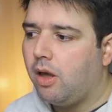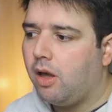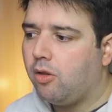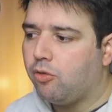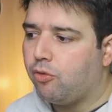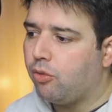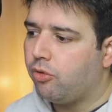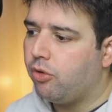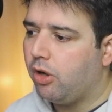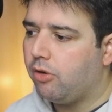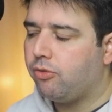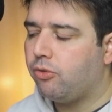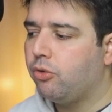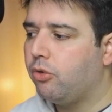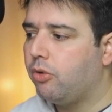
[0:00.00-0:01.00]
And of course you
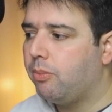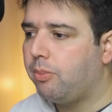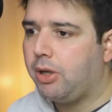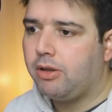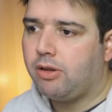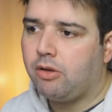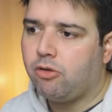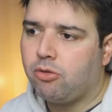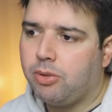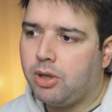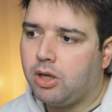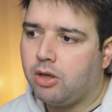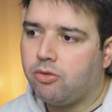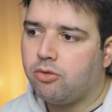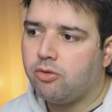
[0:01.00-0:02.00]
have to pay attention
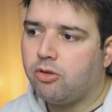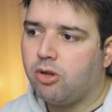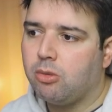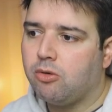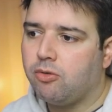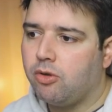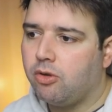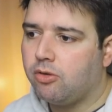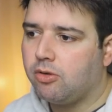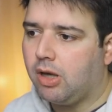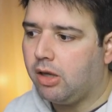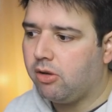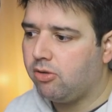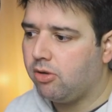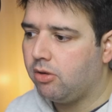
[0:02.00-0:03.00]
because some of these
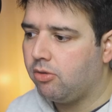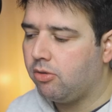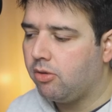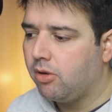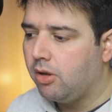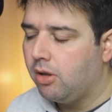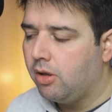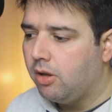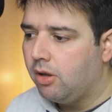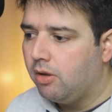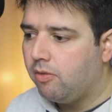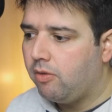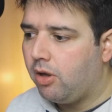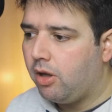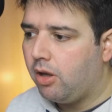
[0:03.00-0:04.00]
assets,
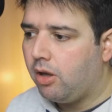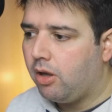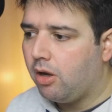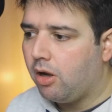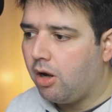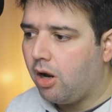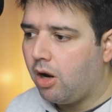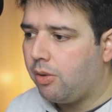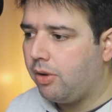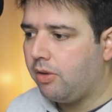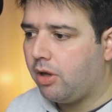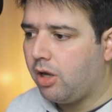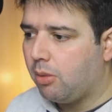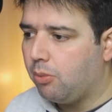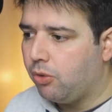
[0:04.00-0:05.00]
they
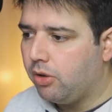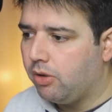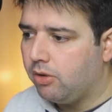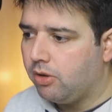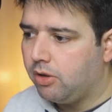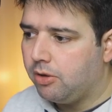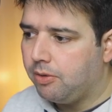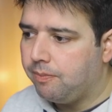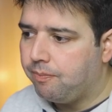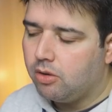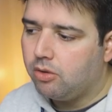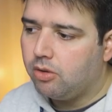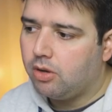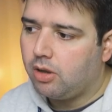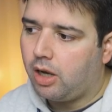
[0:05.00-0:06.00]
already come with uh,
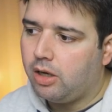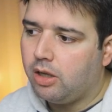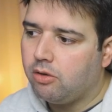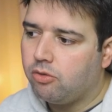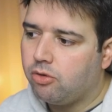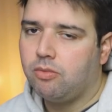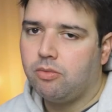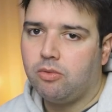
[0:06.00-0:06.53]
lightings.